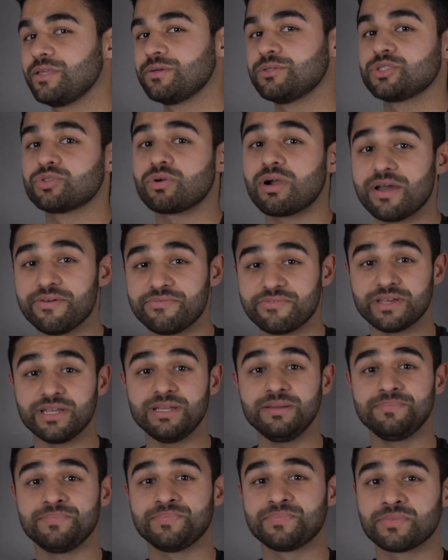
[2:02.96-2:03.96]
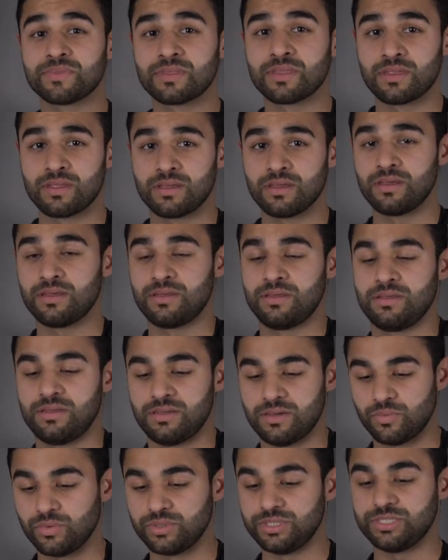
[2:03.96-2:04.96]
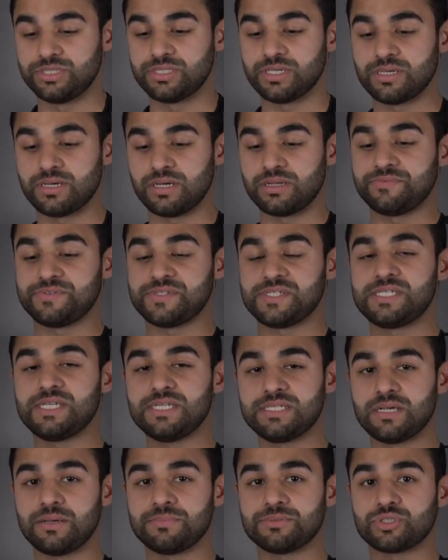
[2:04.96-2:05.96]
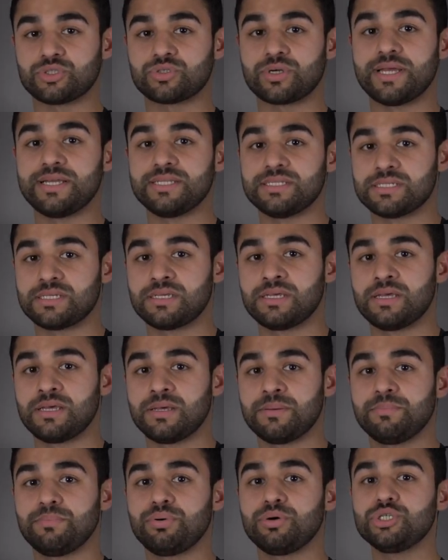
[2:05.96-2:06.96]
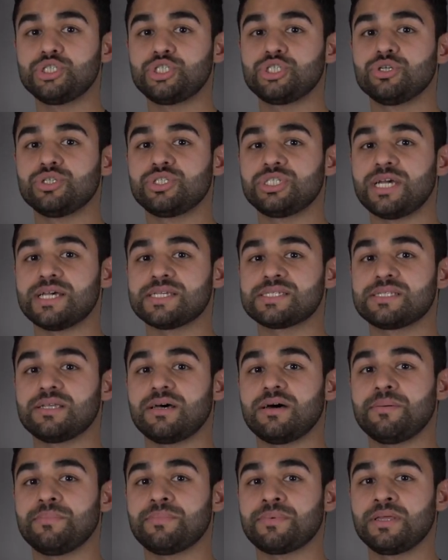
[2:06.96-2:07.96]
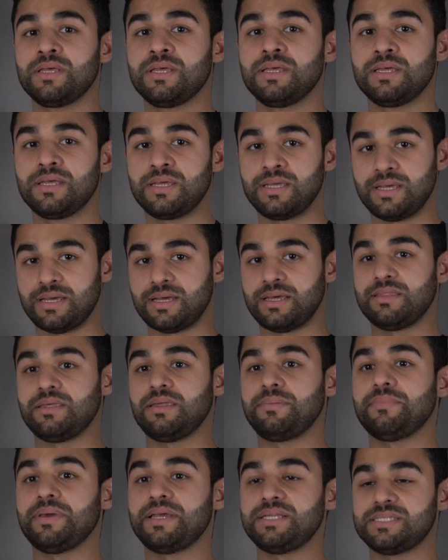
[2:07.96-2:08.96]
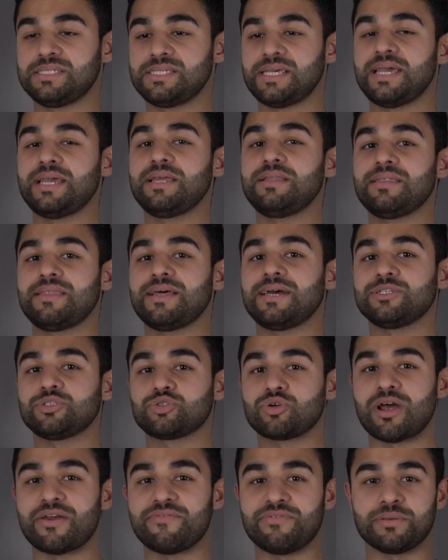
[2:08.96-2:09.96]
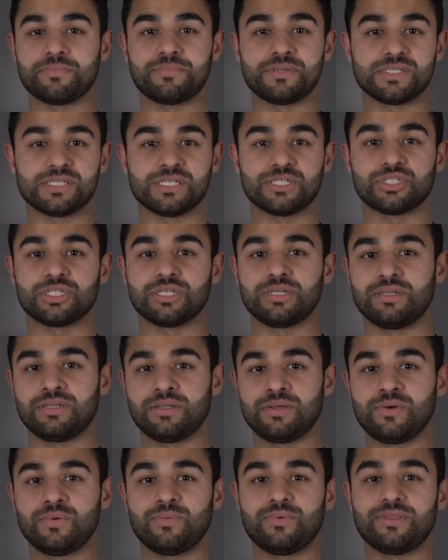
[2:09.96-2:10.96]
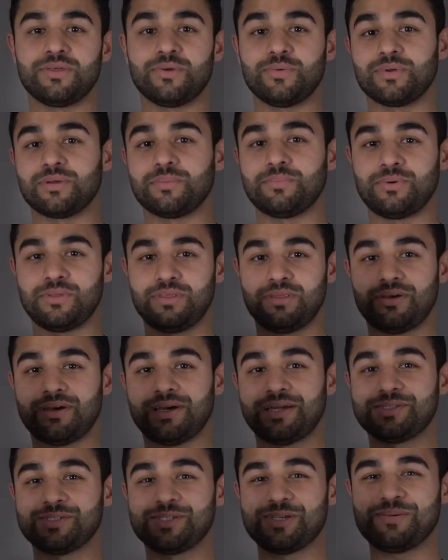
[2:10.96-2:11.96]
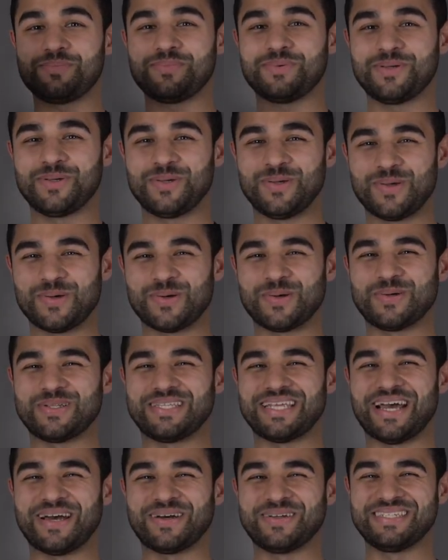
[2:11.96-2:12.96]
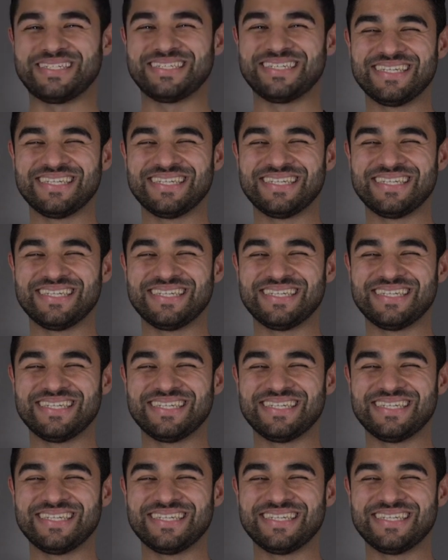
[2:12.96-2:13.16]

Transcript: you're driving, I want you to kind of sit up straight, push your chest up, and then maintain that driving position, whether you want to put the hands up or down.